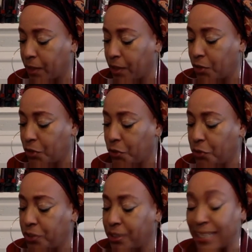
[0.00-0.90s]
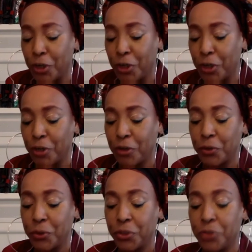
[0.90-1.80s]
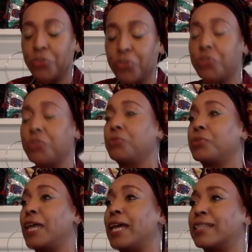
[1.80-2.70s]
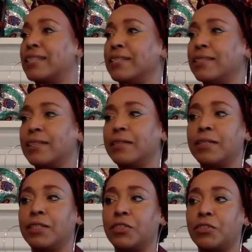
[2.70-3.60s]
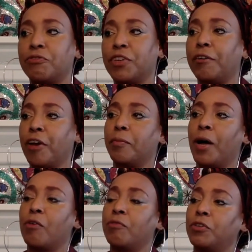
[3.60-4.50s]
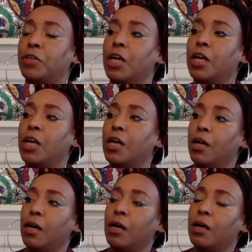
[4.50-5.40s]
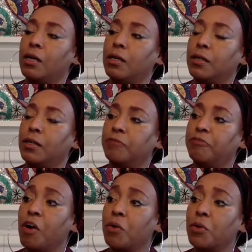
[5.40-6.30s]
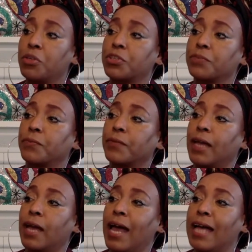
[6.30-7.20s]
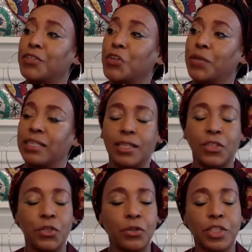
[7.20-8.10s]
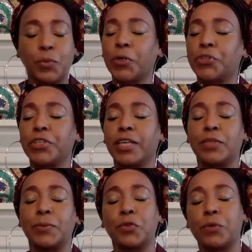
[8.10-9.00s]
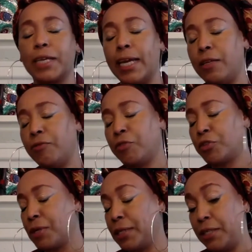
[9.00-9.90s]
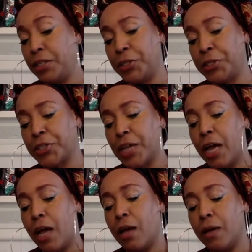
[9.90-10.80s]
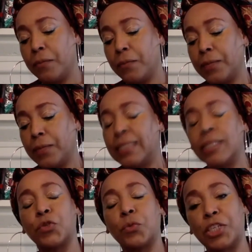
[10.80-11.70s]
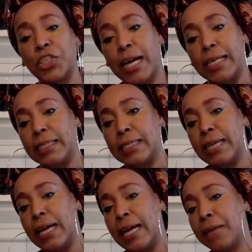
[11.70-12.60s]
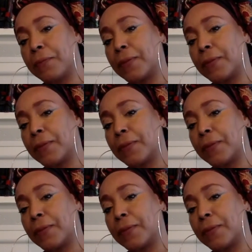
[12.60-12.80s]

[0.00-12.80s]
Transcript: Susan Taylor, who used to do Essence. Like, these are very, very powerful folks. And so they said, this person has been doing Haiti for 20 years. Listen to what she has to say.